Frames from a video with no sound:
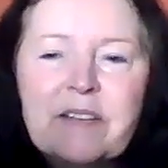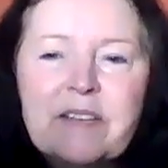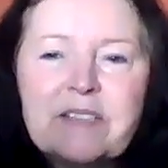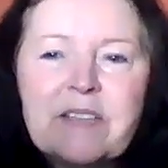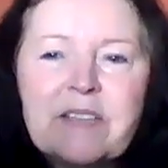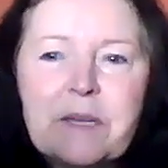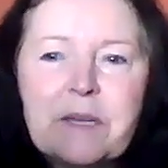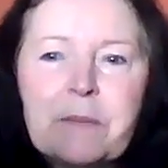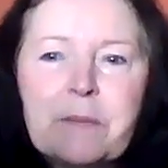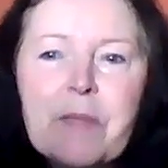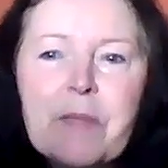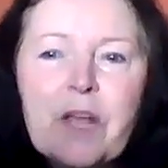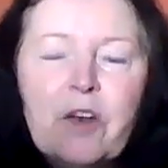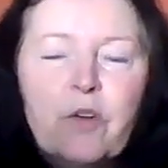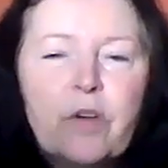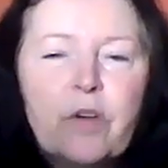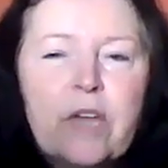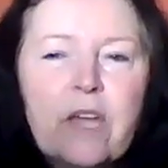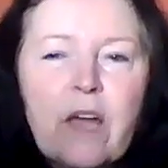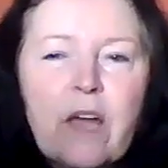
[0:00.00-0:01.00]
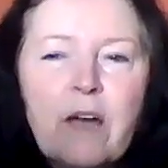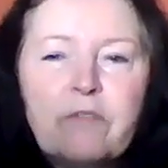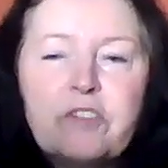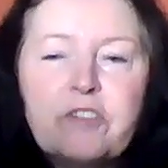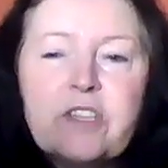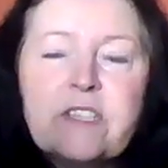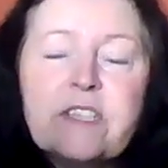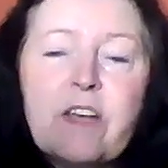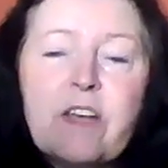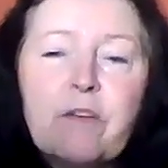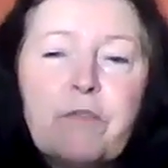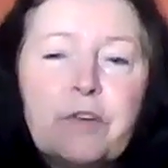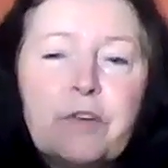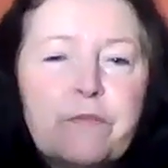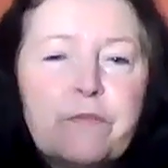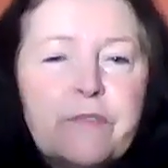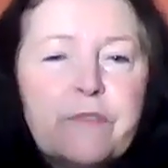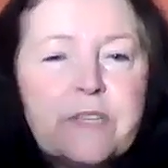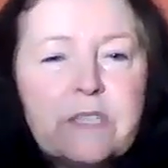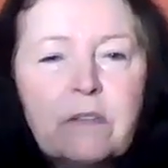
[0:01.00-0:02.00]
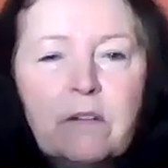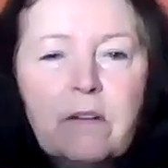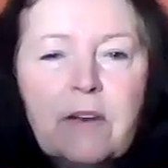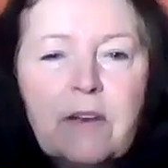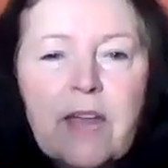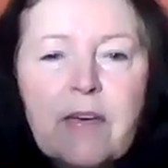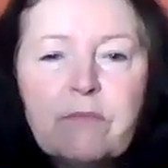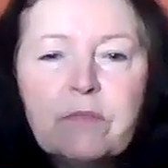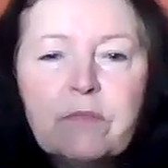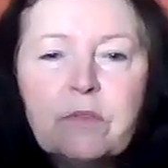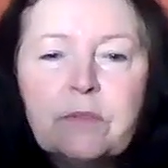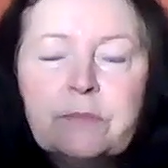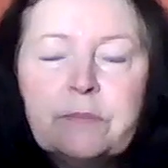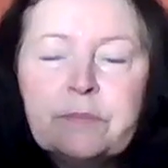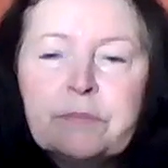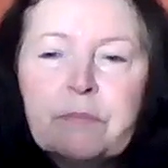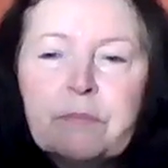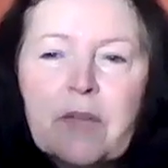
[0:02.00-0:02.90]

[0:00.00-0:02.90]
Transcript: It's like looking after yourself on a physical level